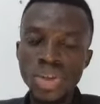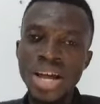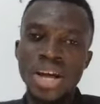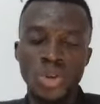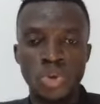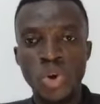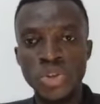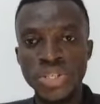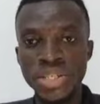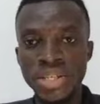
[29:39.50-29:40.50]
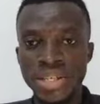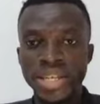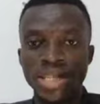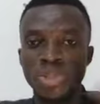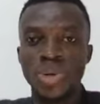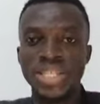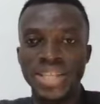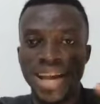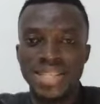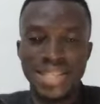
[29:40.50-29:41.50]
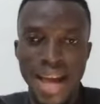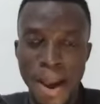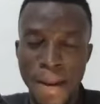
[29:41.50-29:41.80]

So you see the situation as a sign.